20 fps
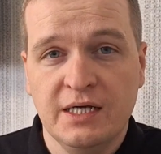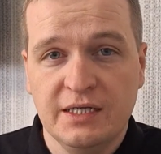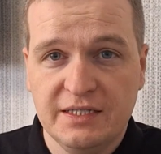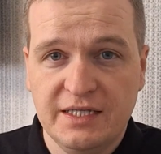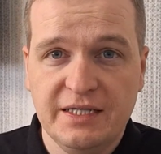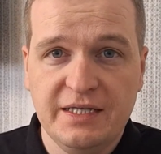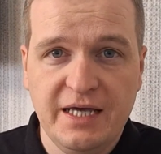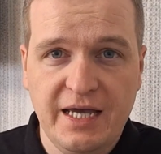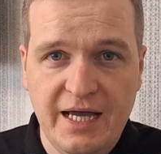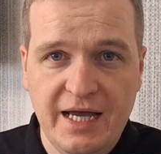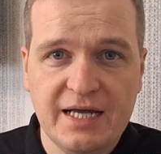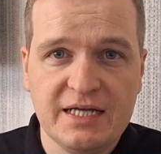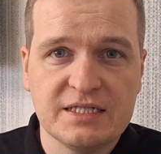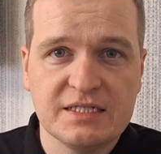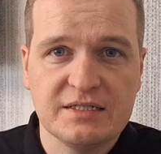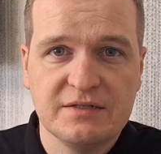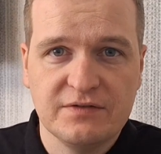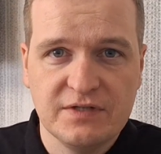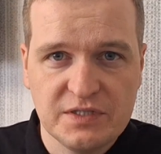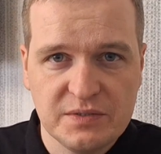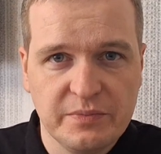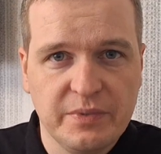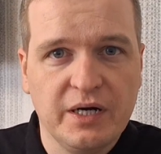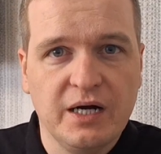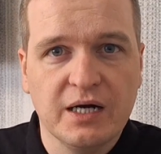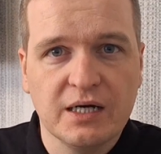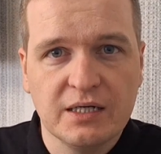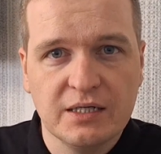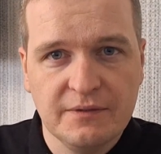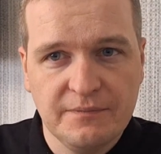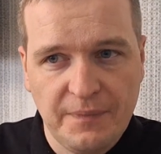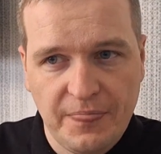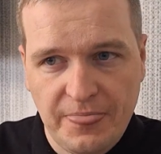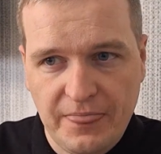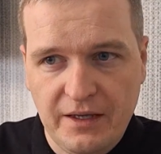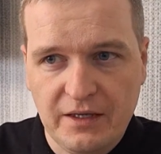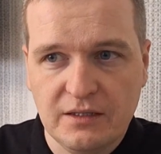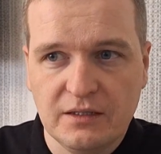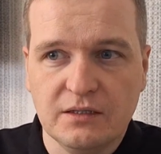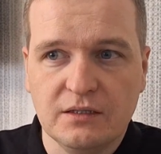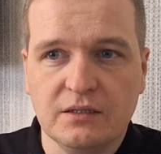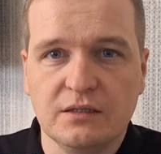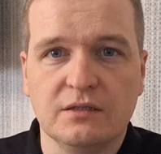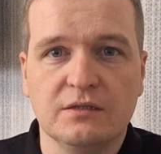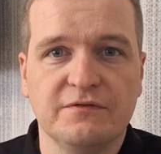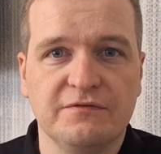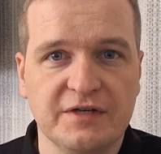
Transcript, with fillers: that has this bug uh,